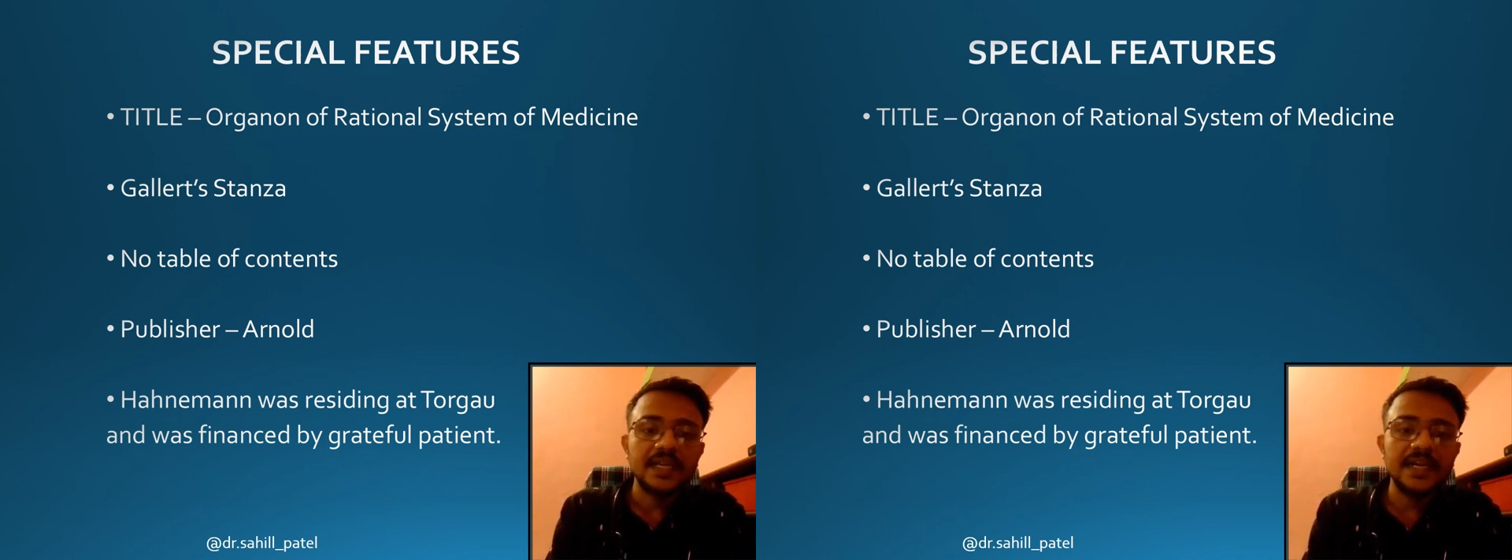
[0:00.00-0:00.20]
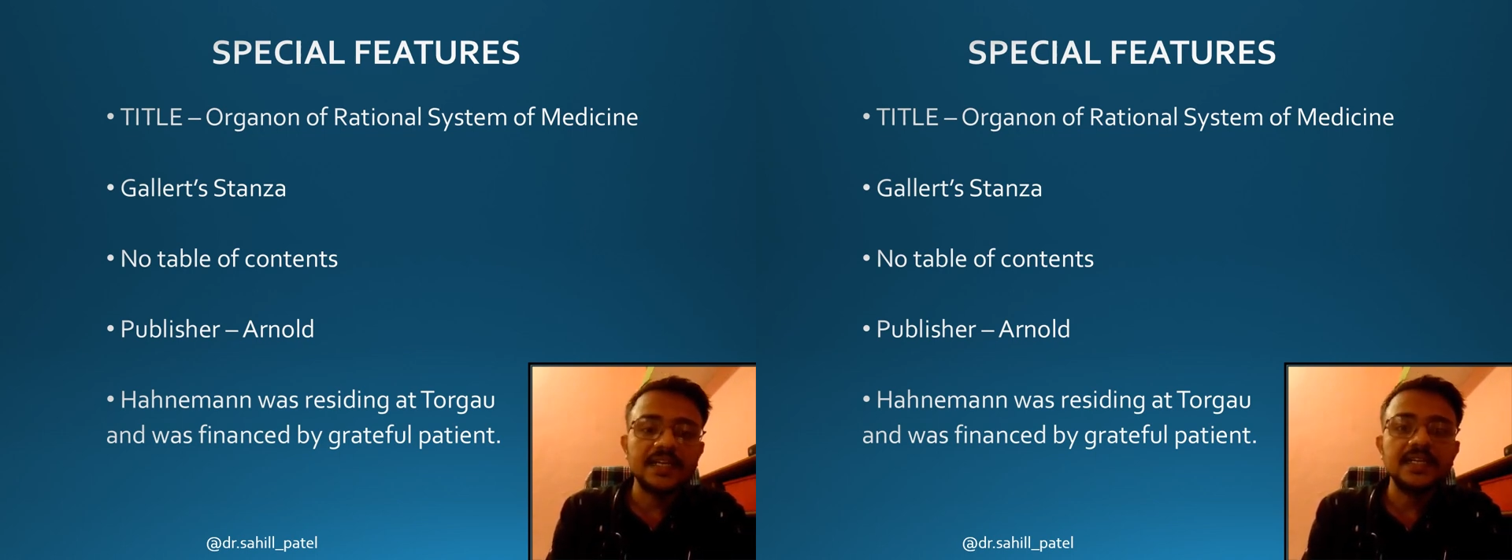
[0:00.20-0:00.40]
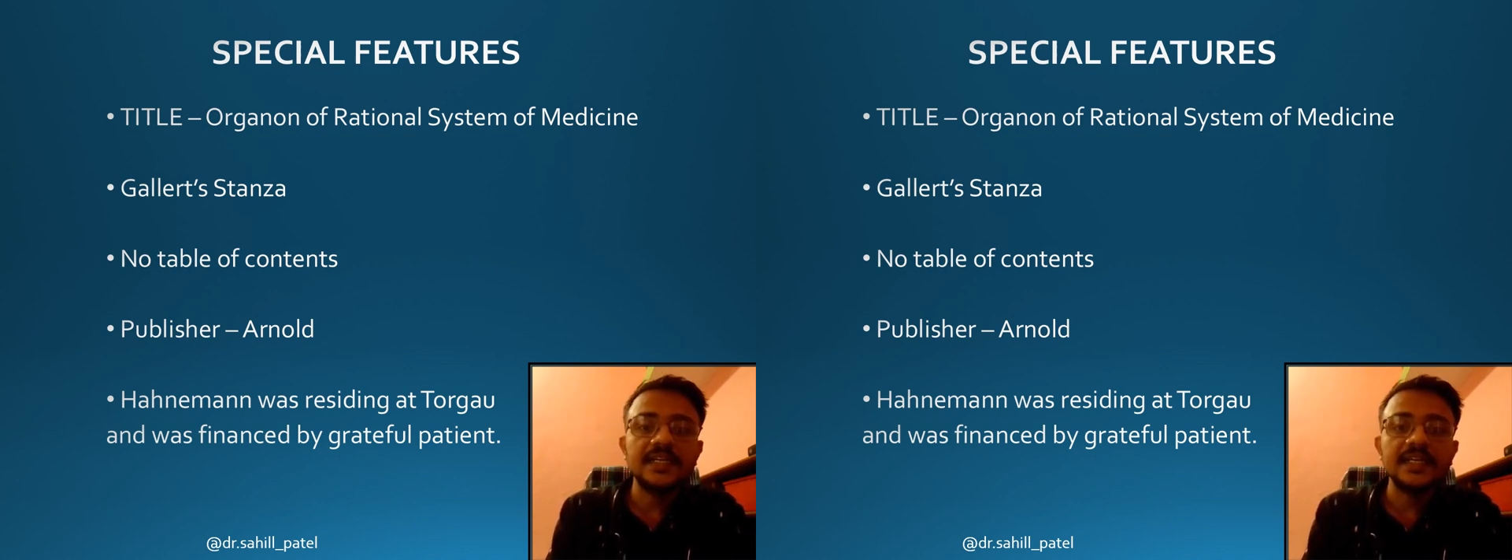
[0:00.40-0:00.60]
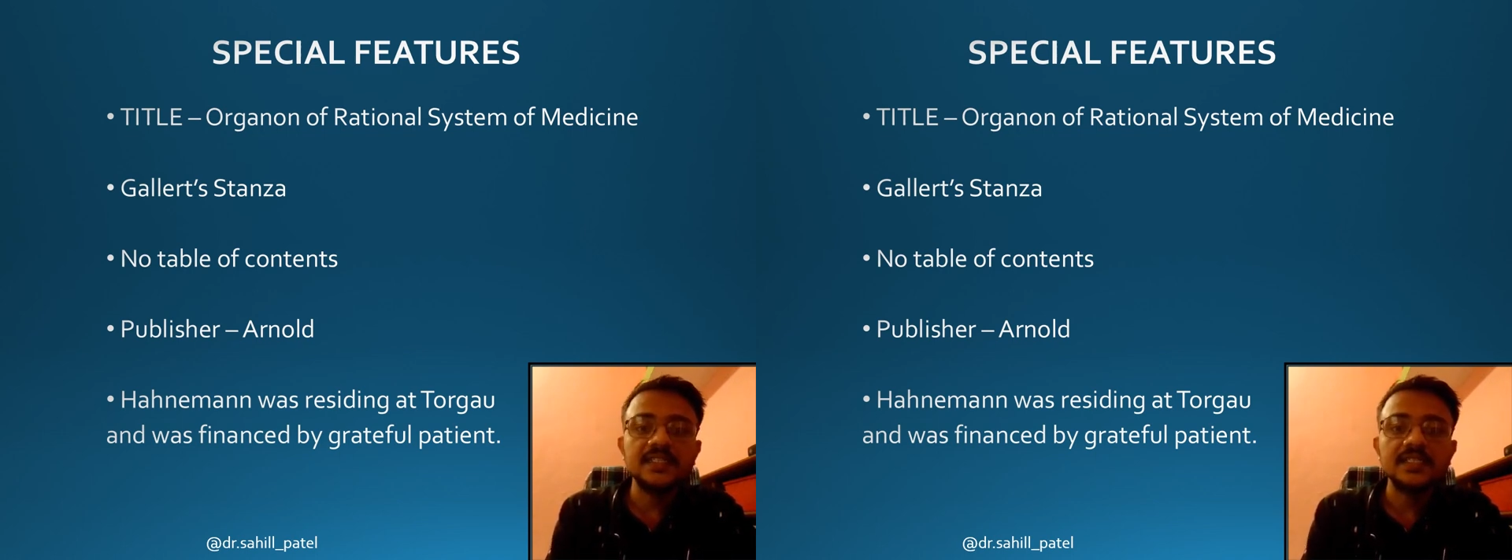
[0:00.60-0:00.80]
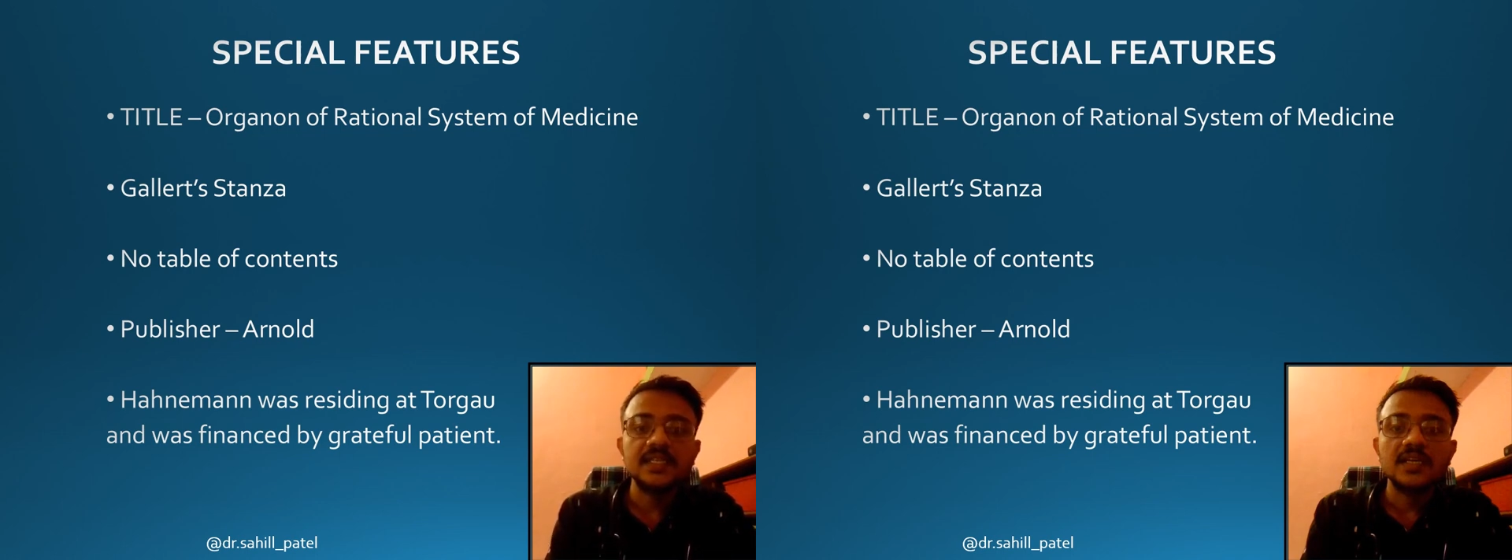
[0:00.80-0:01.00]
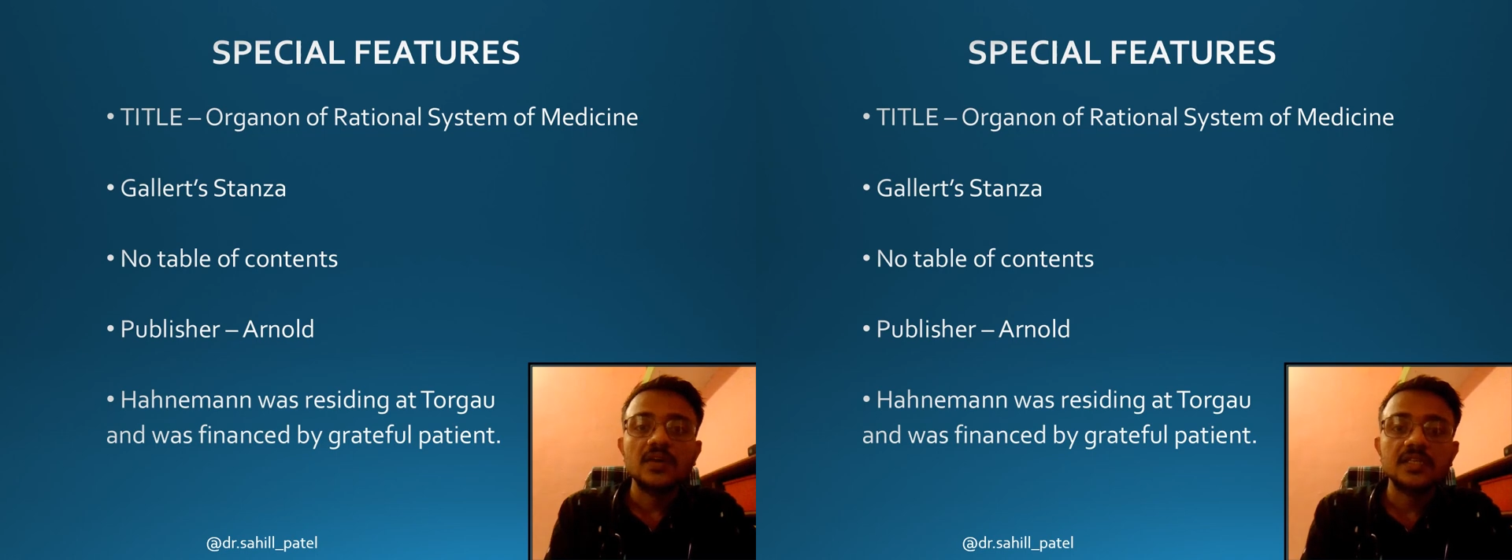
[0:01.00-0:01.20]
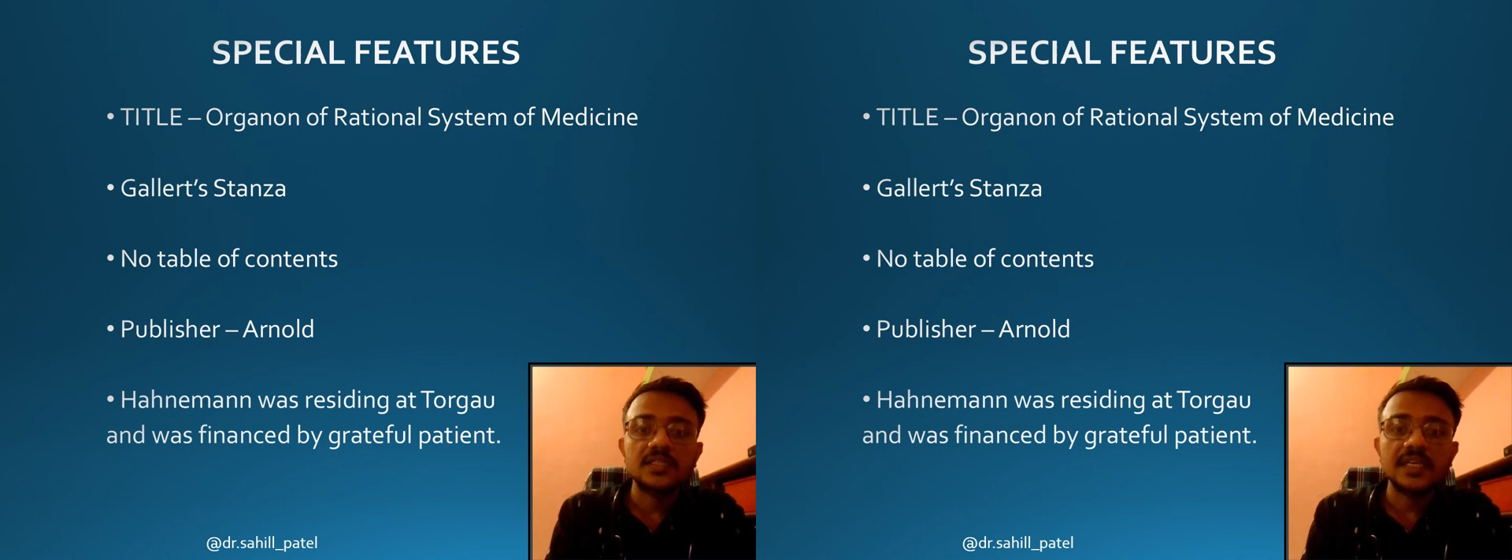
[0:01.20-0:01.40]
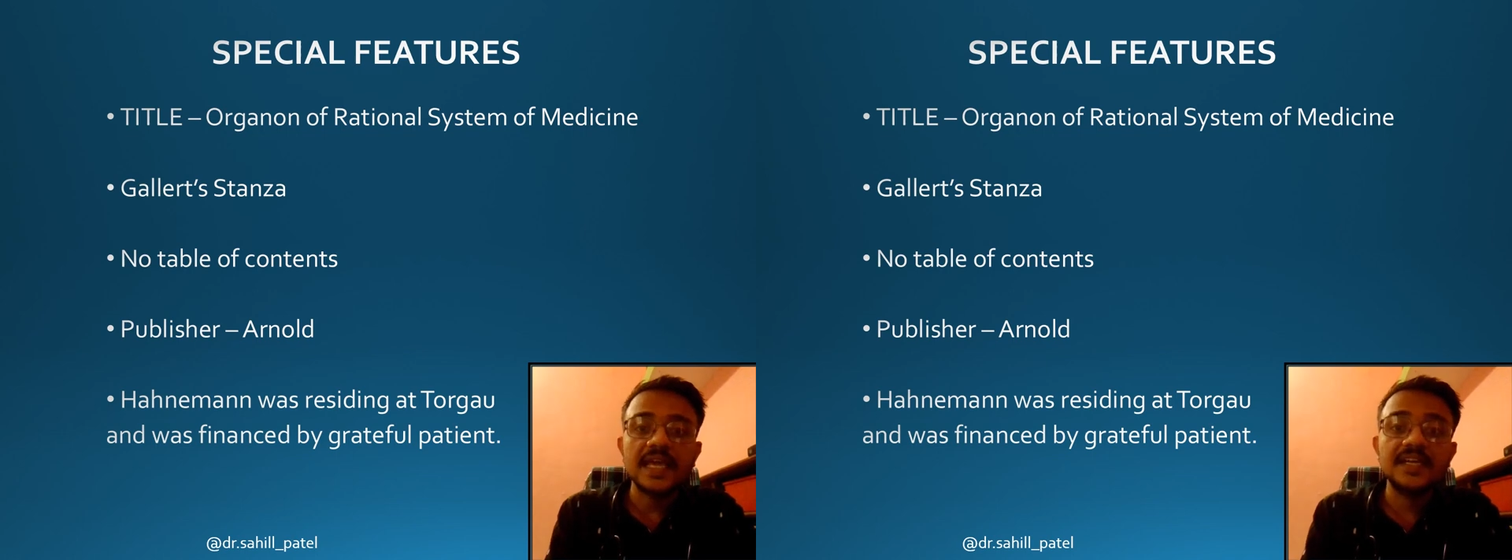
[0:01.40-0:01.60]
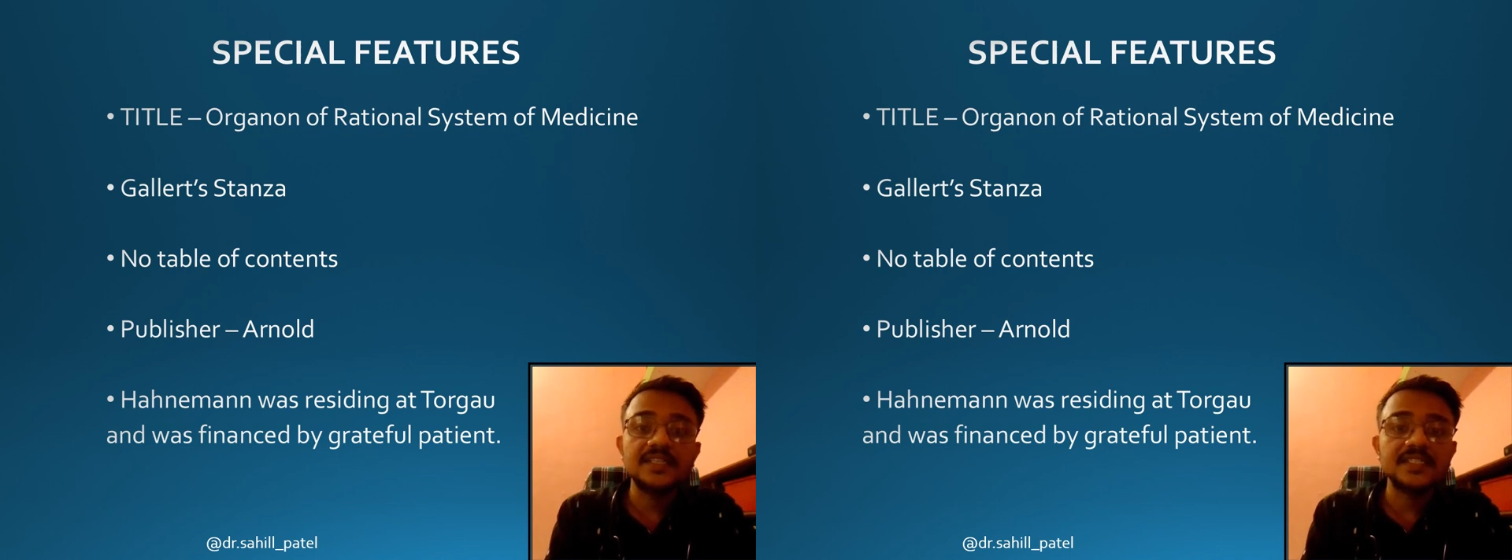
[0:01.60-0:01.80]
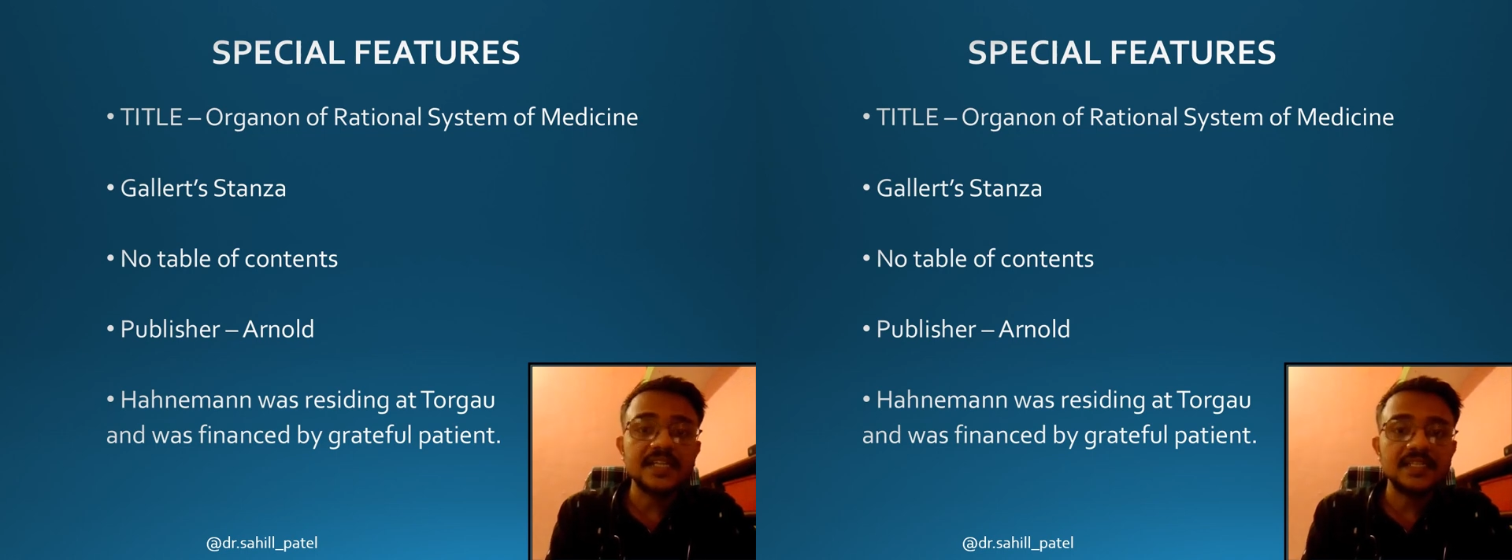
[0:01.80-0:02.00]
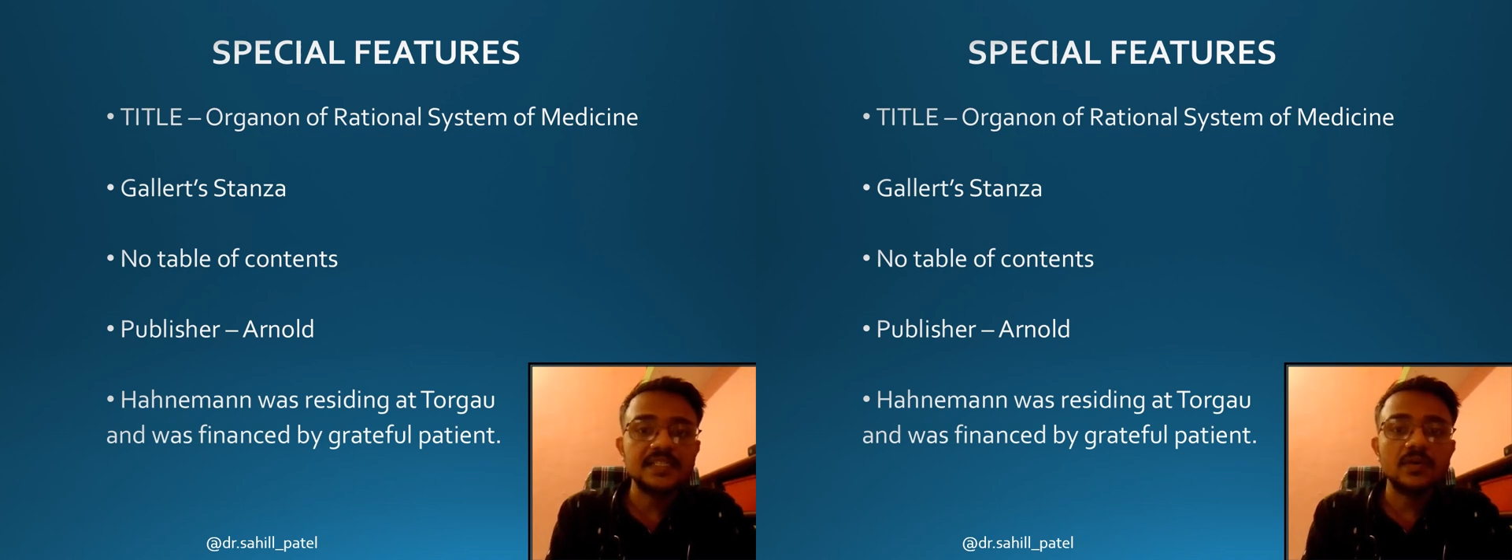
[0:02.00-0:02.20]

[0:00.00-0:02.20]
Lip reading: It contains Gellert's stanza